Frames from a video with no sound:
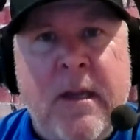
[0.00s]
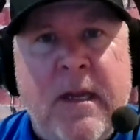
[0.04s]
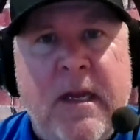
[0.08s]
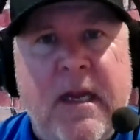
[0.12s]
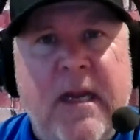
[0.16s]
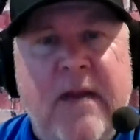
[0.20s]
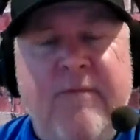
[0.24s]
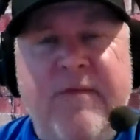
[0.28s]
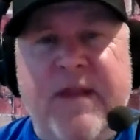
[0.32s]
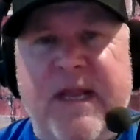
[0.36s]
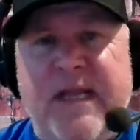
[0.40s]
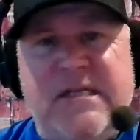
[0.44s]

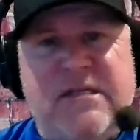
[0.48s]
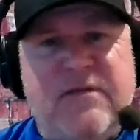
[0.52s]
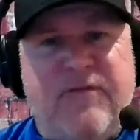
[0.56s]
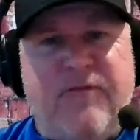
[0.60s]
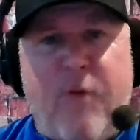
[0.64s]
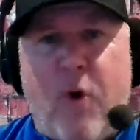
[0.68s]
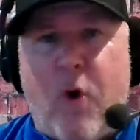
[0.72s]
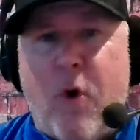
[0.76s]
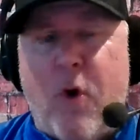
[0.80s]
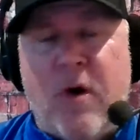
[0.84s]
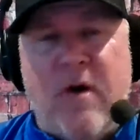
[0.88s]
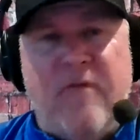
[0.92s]
in these
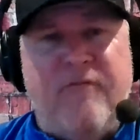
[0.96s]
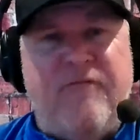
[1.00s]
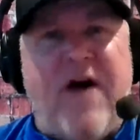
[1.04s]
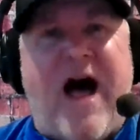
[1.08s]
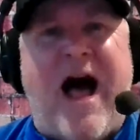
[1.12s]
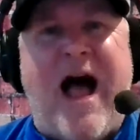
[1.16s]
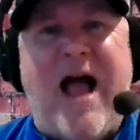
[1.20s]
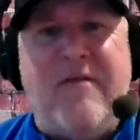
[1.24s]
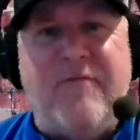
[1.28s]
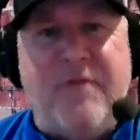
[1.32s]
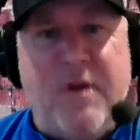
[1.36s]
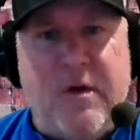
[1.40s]
4 or
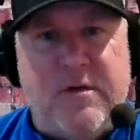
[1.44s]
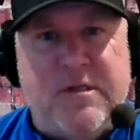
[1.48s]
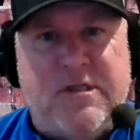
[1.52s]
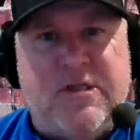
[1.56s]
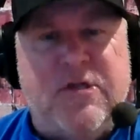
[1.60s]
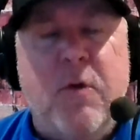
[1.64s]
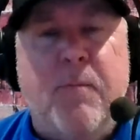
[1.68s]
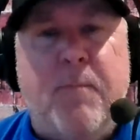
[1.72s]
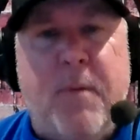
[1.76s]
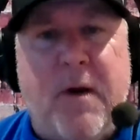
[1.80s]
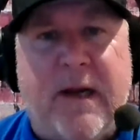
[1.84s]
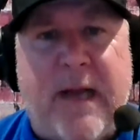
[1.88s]
5 year
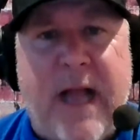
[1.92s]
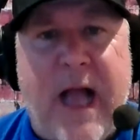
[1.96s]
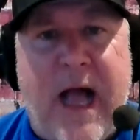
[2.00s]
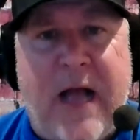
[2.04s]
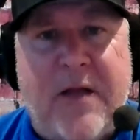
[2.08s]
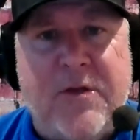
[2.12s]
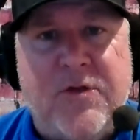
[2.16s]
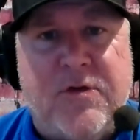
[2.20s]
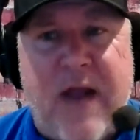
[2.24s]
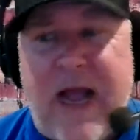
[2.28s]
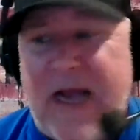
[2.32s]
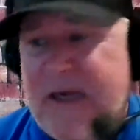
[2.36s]
super
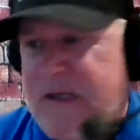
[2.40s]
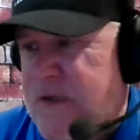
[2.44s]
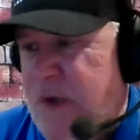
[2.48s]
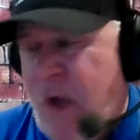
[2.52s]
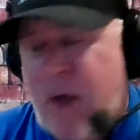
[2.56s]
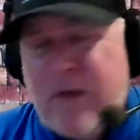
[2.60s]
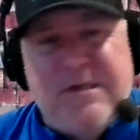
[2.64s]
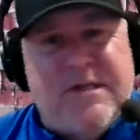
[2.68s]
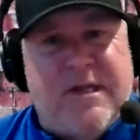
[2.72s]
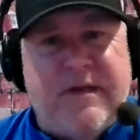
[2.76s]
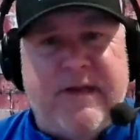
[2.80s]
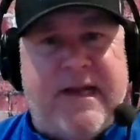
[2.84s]
contracts.
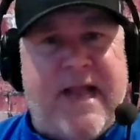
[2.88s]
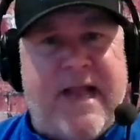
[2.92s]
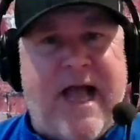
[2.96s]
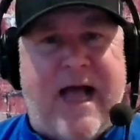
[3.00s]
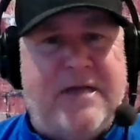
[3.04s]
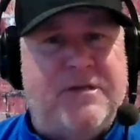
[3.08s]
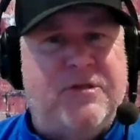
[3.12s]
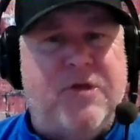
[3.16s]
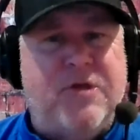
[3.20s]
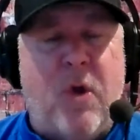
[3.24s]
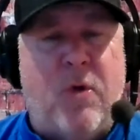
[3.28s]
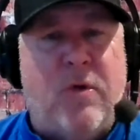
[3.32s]
Those are the
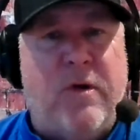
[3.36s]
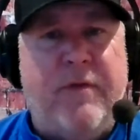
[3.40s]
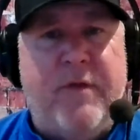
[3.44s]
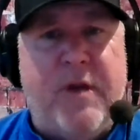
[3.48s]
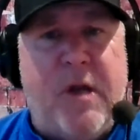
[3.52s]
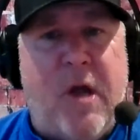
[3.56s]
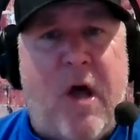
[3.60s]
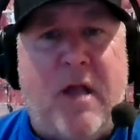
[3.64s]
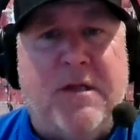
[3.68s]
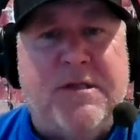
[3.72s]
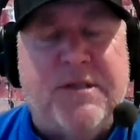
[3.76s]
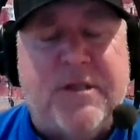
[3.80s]
guys going to the
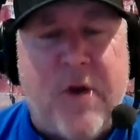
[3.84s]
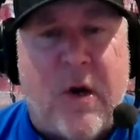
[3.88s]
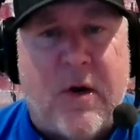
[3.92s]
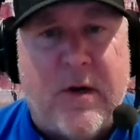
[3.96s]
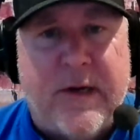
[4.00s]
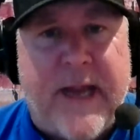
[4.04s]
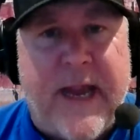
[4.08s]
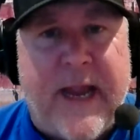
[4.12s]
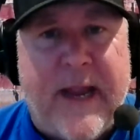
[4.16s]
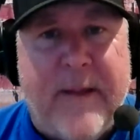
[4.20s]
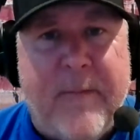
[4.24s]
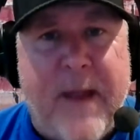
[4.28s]
All-Star
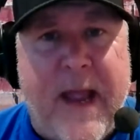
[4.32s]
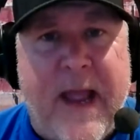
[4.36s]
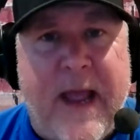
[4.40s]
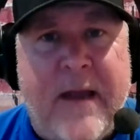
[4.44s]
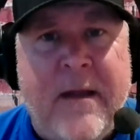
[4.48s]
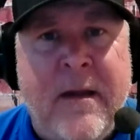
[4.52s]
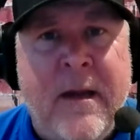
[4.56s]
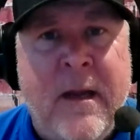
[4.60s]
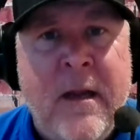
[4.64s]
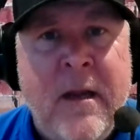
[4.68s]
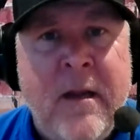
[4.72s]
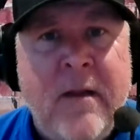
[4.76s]
game,
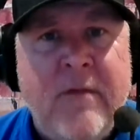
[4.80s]
man.